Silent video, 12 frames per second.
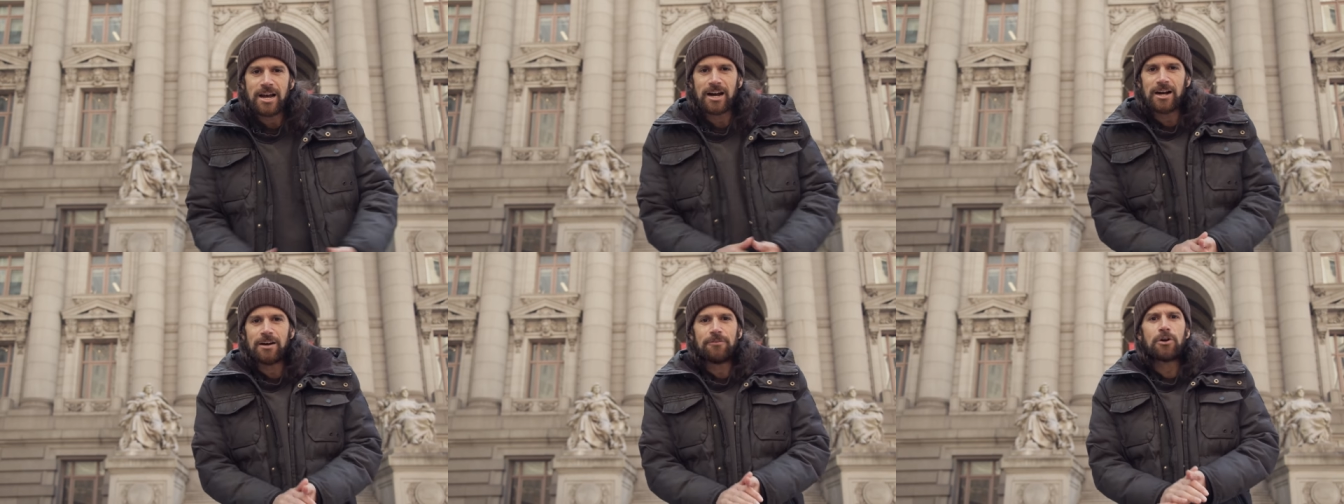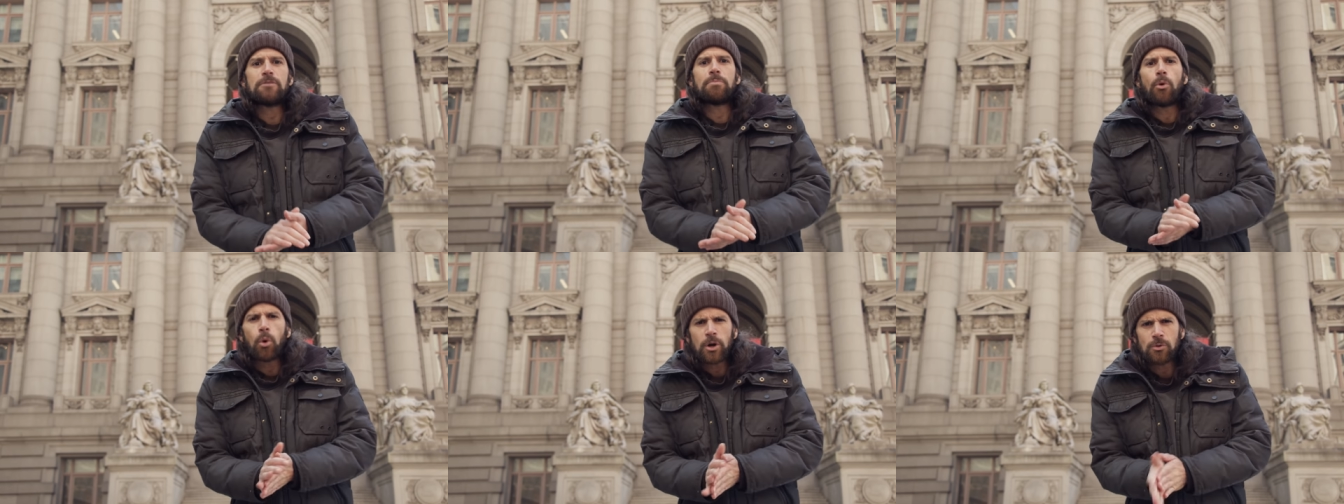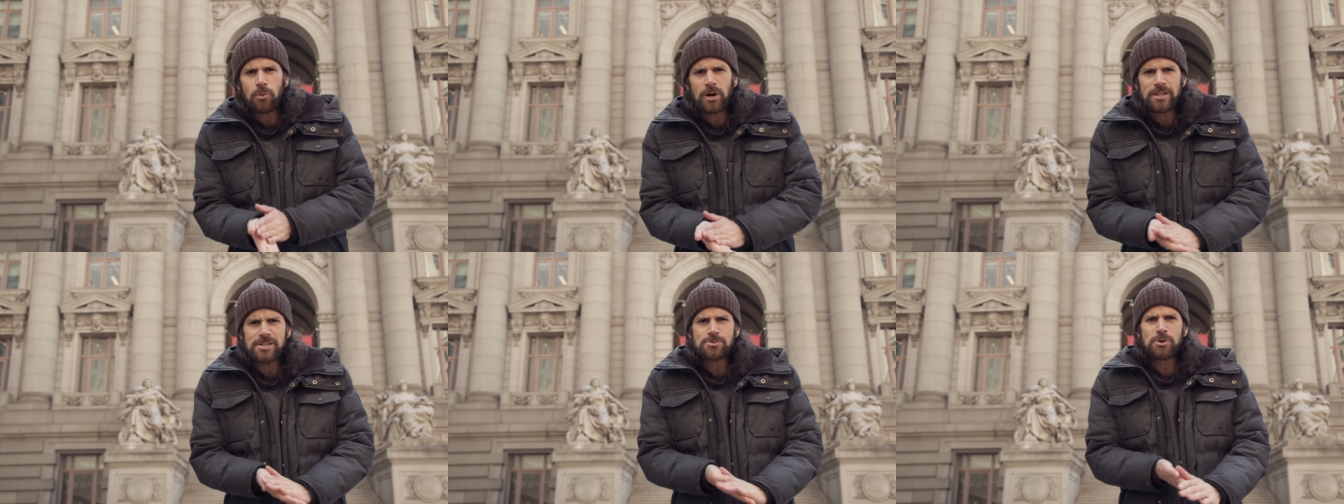Uh, very important
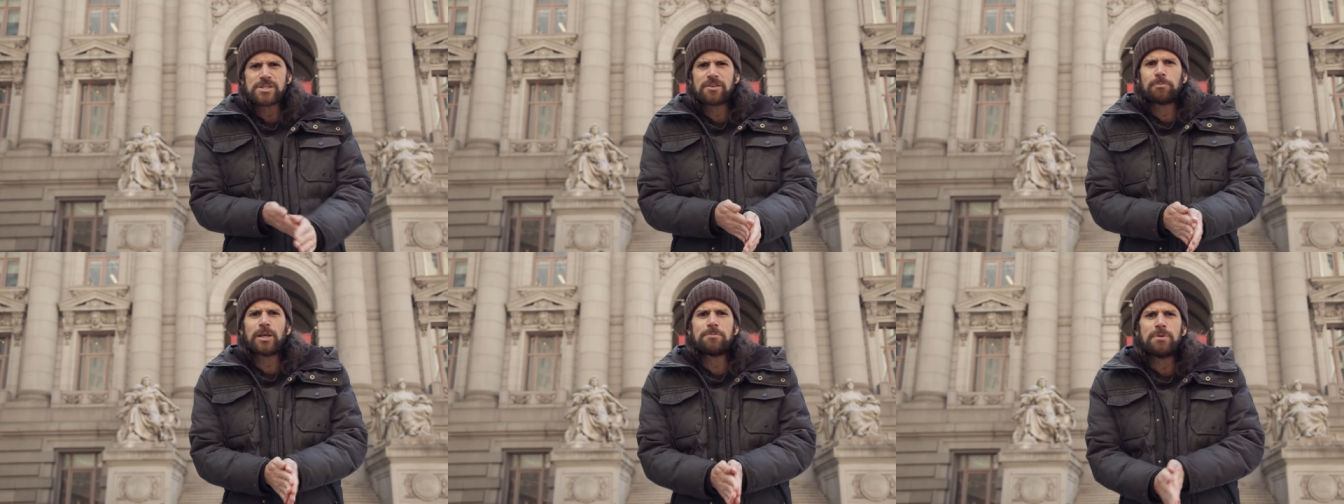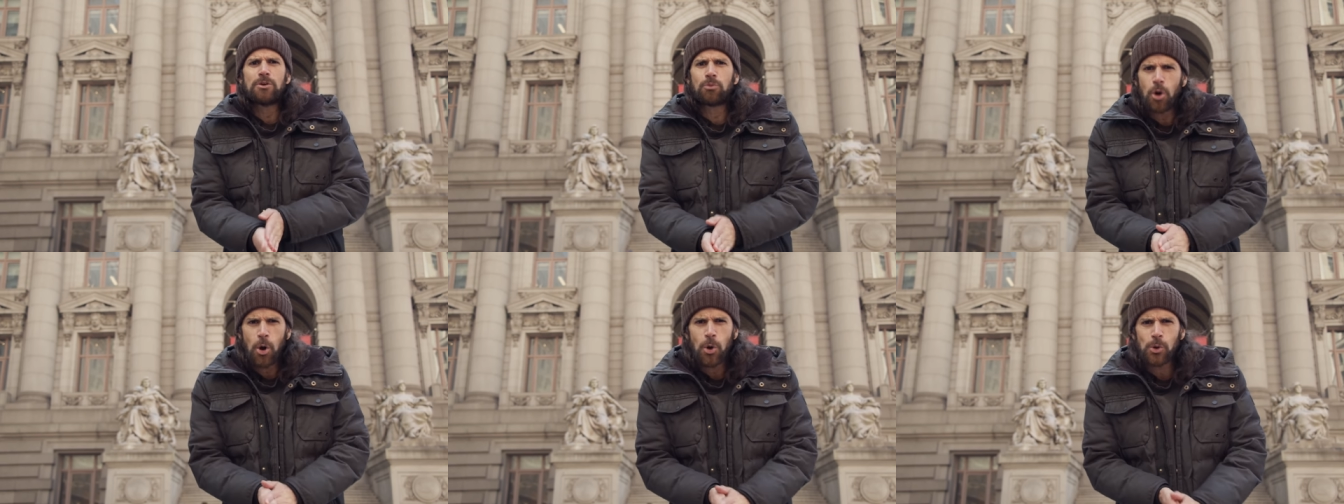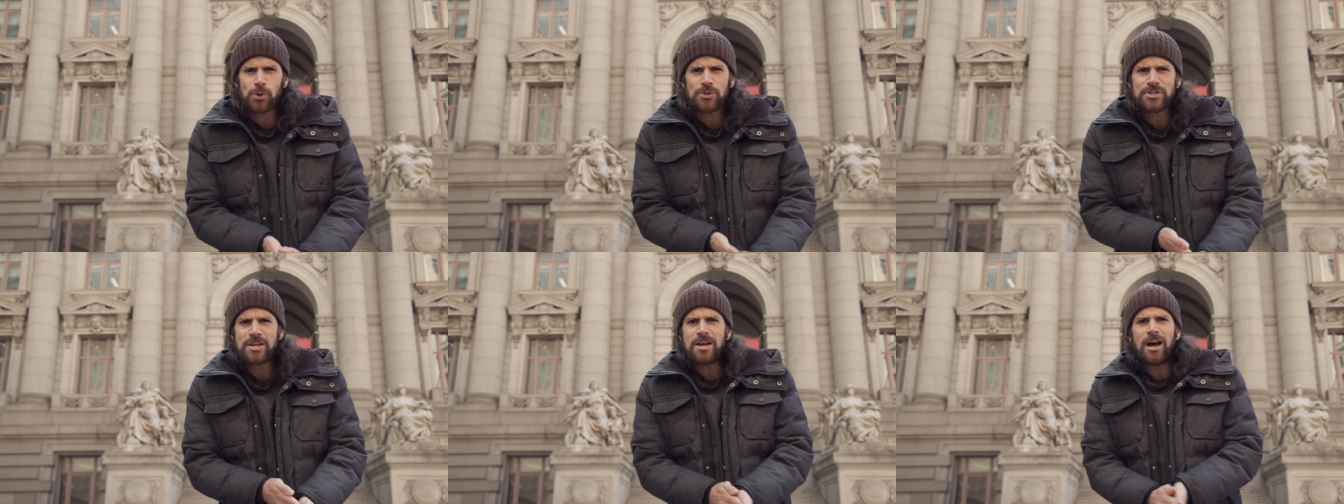ones, ones that have played big
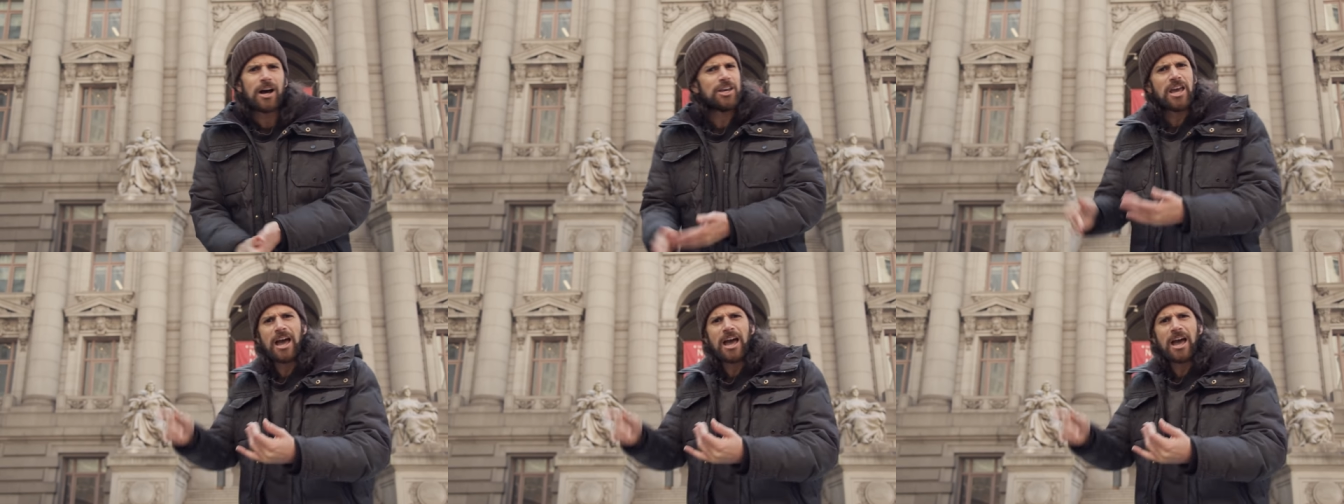roles. Uh, you